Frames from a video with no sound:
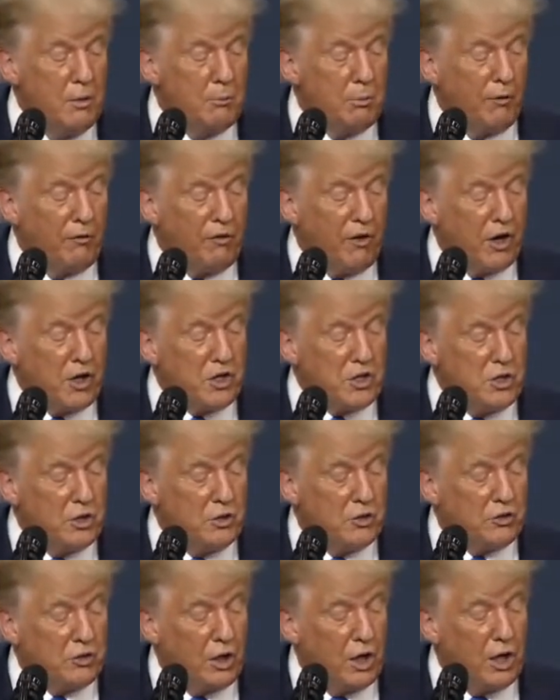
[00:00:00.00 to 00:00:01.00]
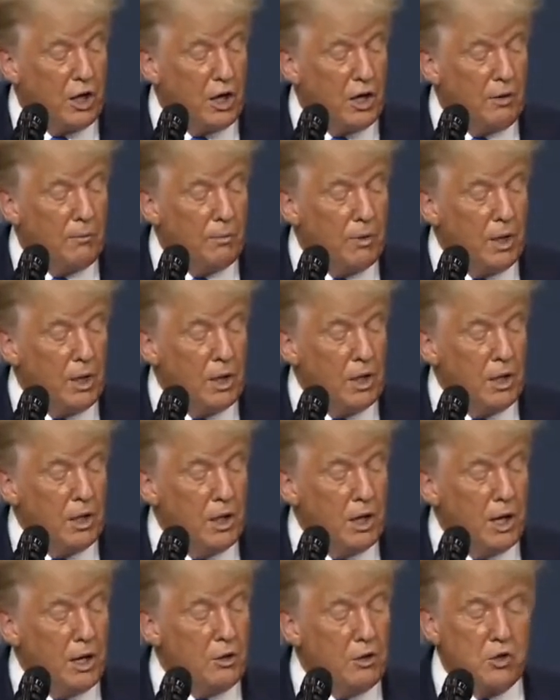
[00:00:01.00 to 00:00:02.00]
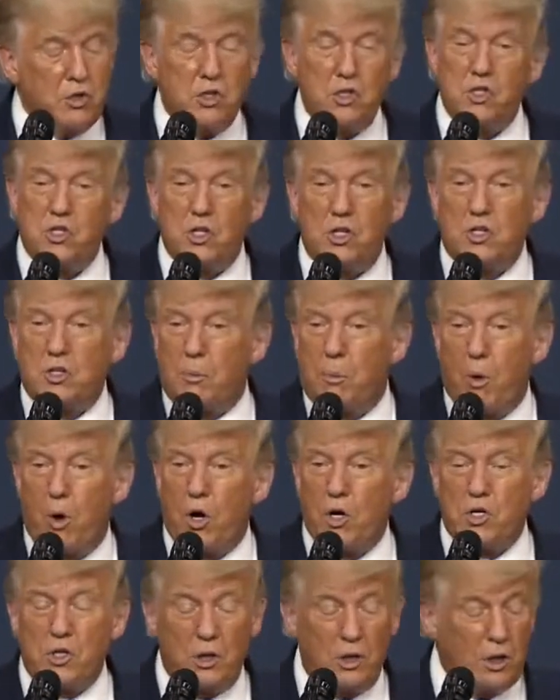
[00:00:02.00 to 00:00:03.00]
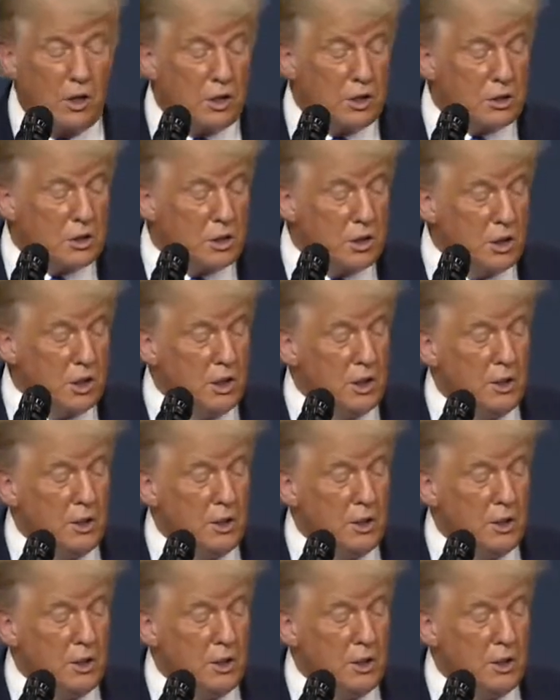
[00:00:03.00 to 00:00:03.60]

professionals today. And this is just a partial list.